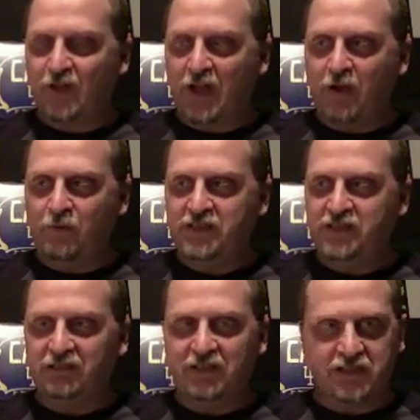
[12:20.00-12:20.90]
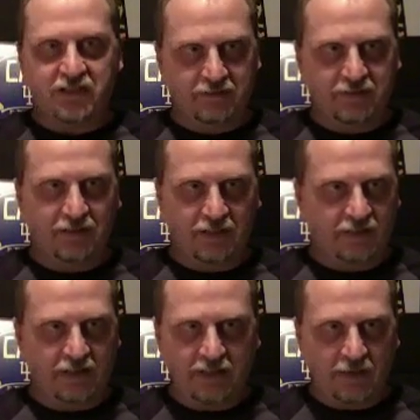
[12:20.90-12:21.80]
always listen to, I
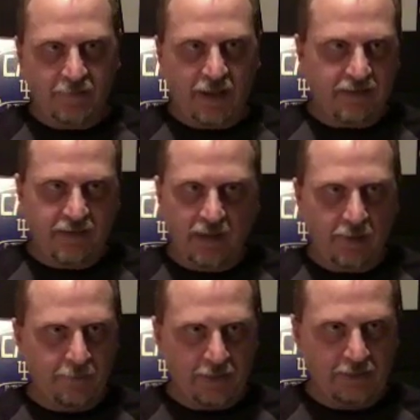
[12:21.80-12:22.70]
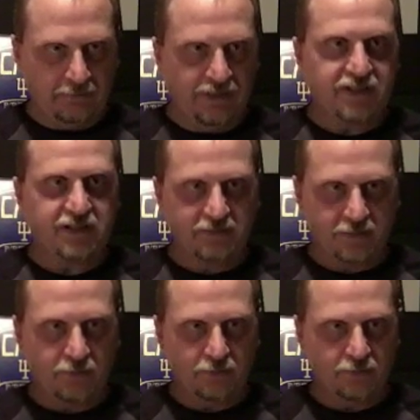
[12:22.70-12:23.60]
get on Bandcamp and I listen
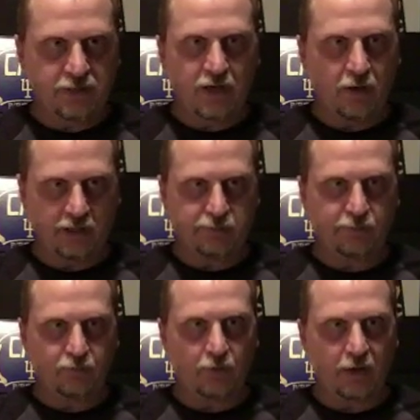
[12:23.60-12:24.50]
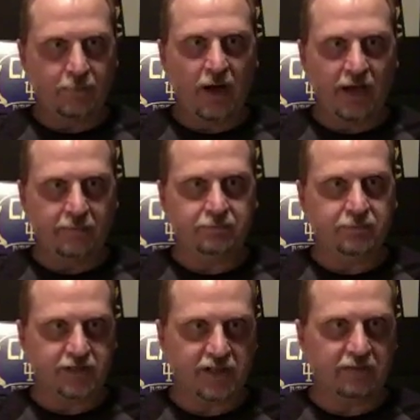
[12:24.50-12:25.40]
to songs before I buy them
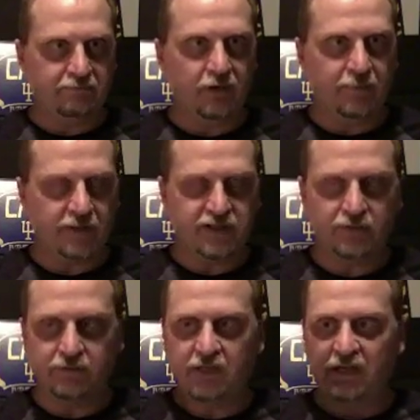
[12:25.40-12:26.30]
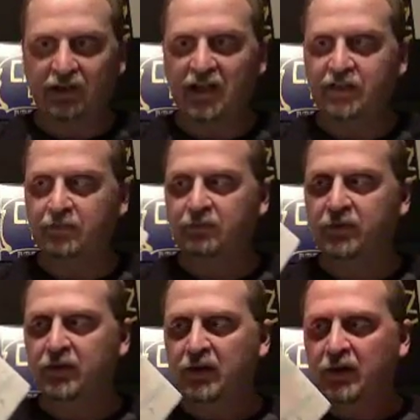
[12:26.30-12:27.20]
because I want to make sure that I like them.
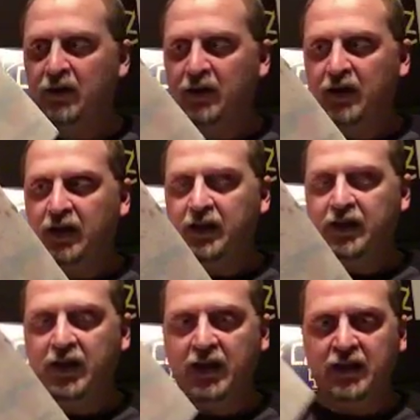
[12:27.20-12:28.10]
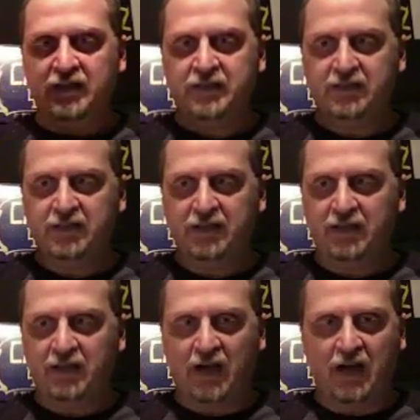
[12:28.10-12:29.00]
And
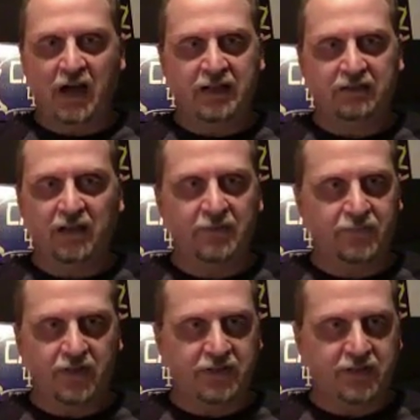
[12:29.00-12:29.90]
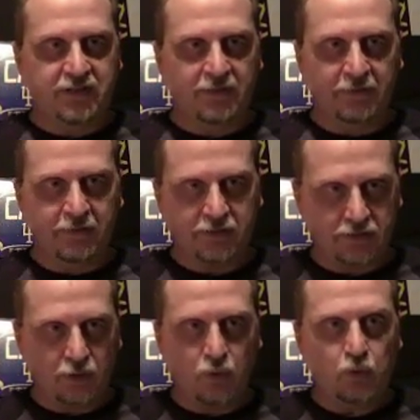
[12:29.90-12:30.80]
I love this. I mean, there's
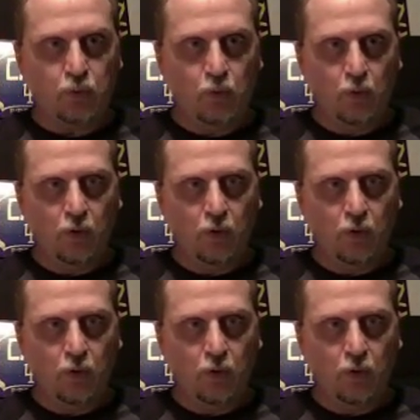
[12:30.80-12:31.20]
2